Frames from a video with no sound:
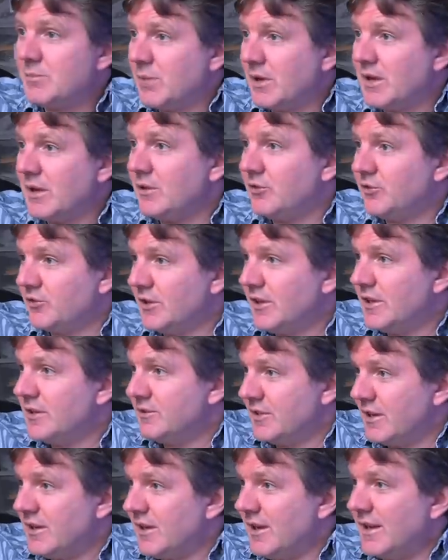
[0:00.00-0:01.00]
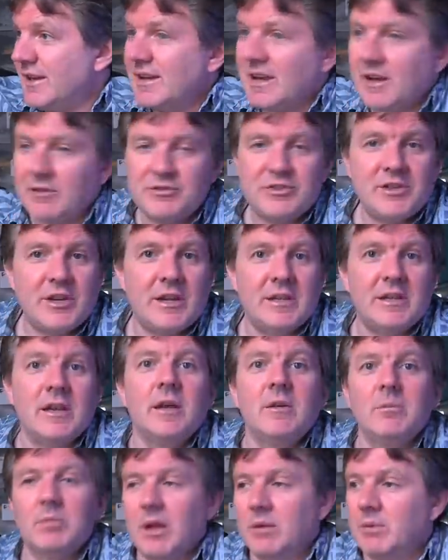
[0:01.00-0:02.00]
B, C, D, E, F, G,
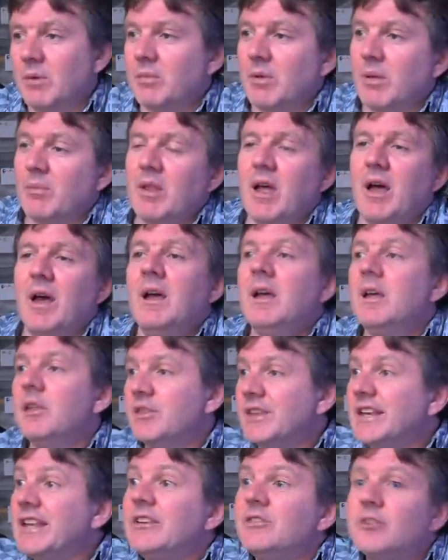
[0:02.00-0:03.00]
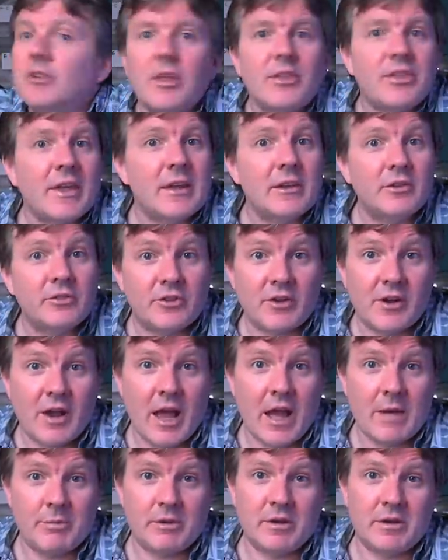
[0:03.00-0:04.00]
blah, blah, blah, blah. These are the things that are
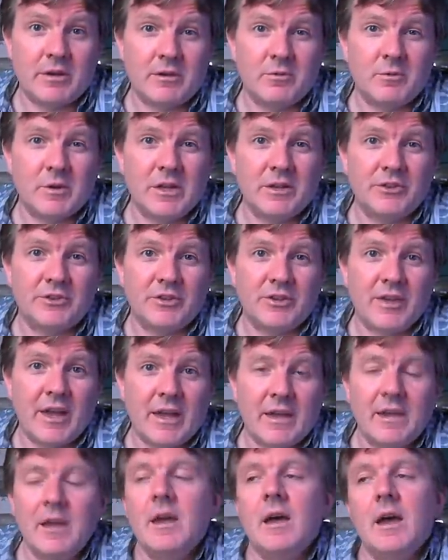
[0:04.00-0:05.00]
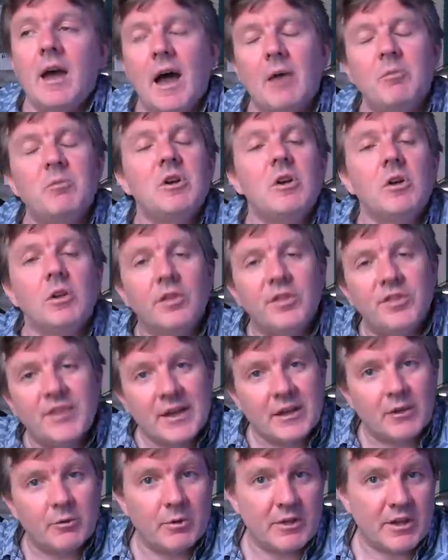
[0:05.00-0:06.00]
happening in the world today, and we all
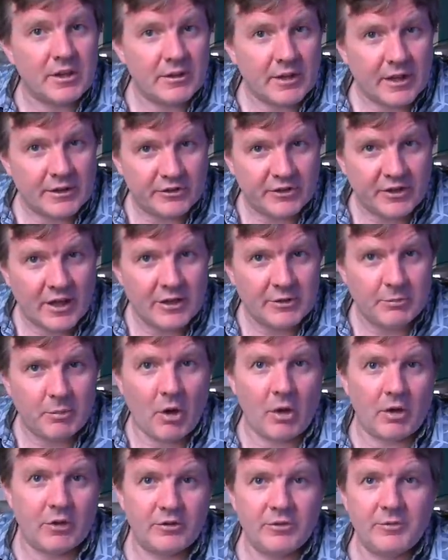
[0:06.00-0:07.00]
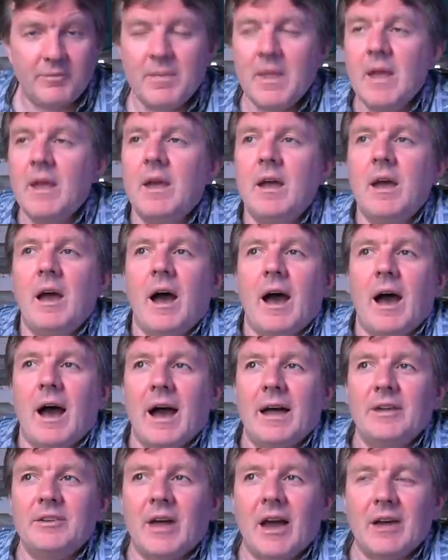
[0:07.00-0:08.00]
think within that sandbox.
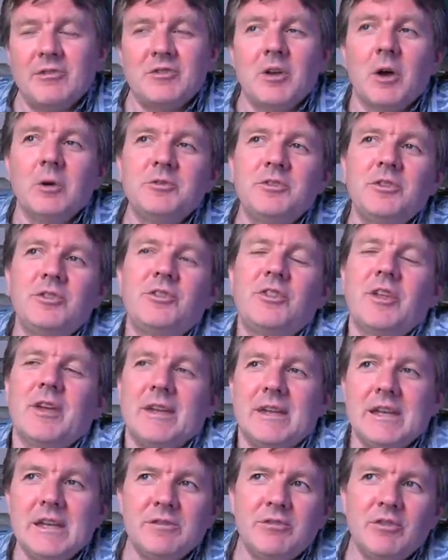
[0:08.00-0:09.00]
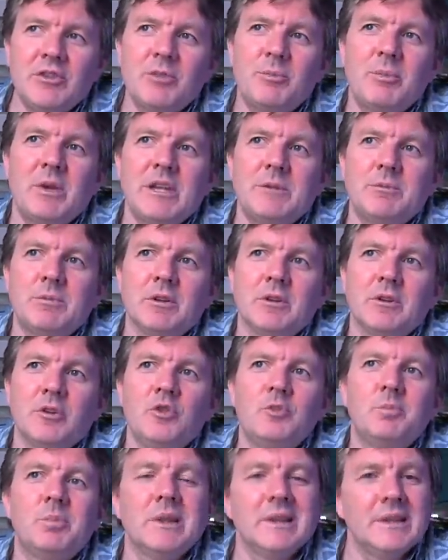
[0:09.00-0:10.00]
And I've noticed that even the people
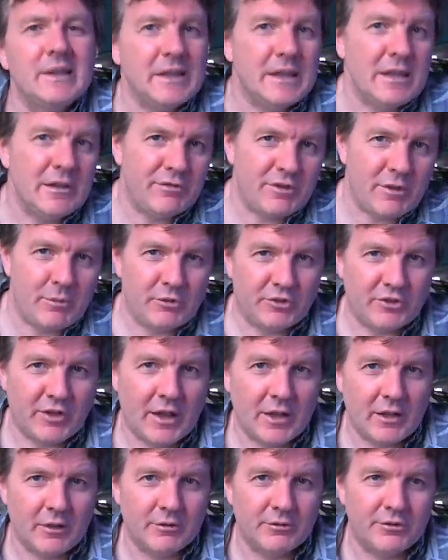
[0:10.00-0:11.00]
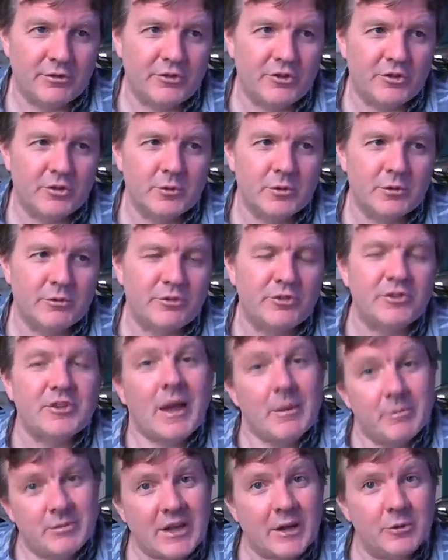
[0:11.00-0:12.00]
who believe themselves to have
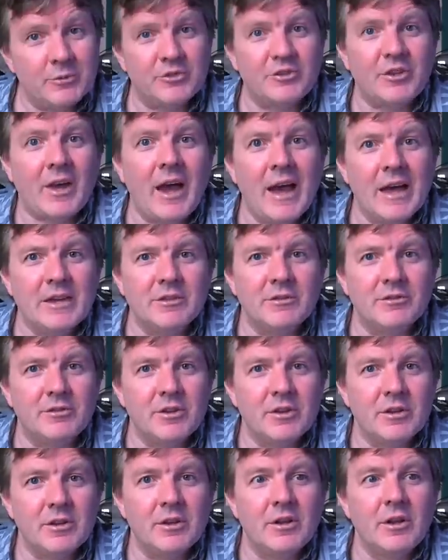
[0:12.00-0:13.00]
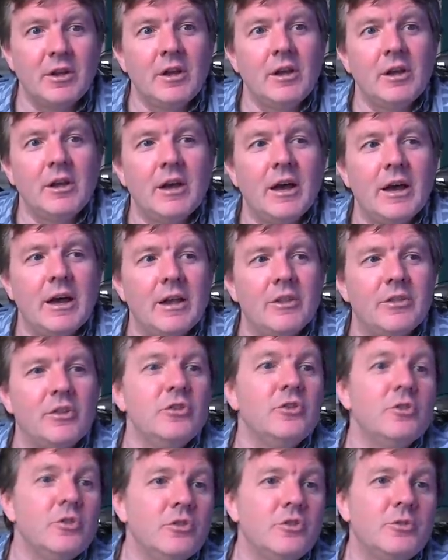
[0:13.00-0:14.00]
stepped outside of the Uh, the
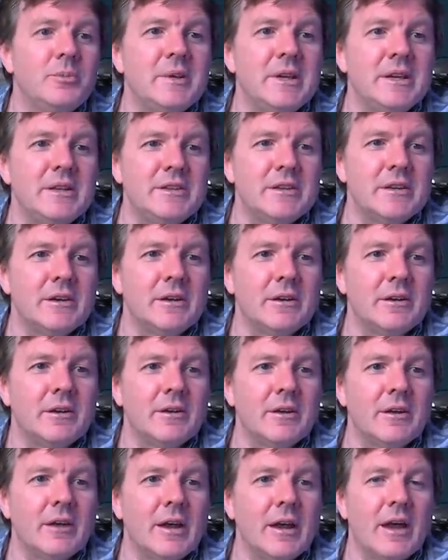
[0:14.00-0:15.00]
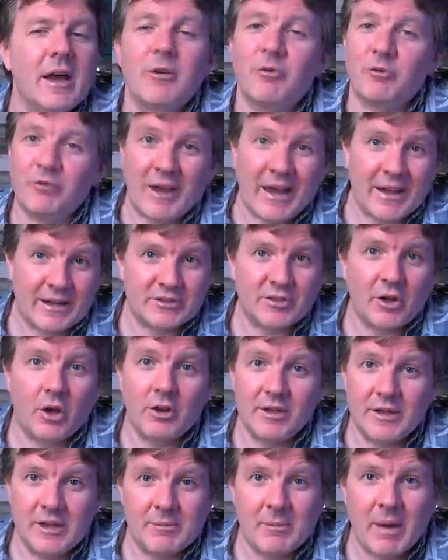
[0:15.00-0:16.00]
news media uh, effect
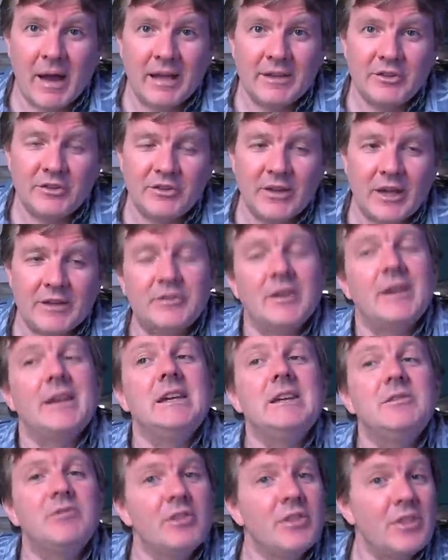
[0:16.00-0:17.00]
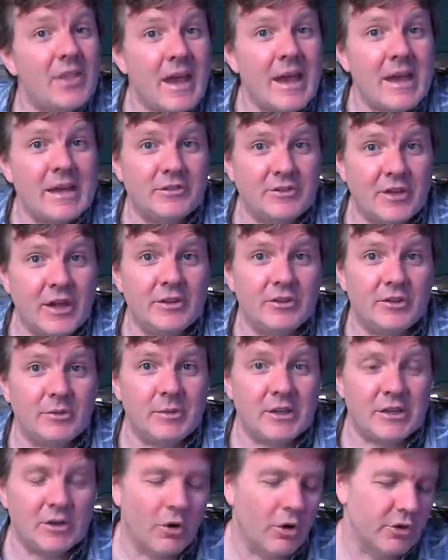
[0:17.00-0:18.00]
on their mindset, even they tend to
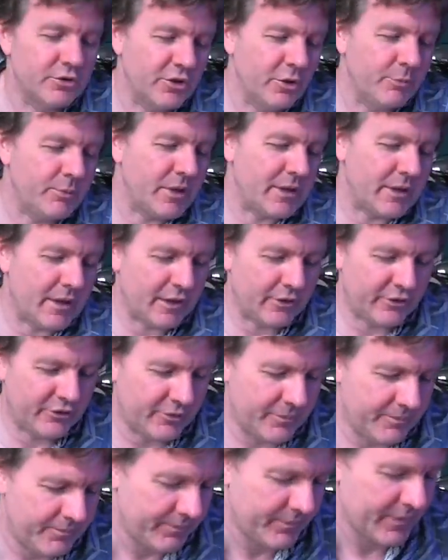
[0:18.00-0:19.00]
be caught up in this.